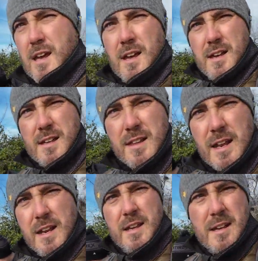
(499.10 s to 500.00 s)
Yeah, and
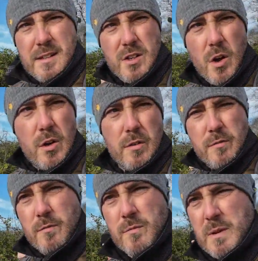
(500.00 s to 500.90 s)
then a dog,
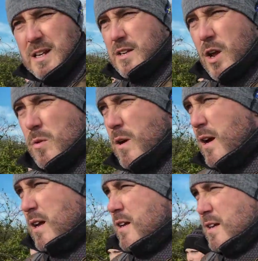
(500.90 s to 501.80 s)
middle of nowhere.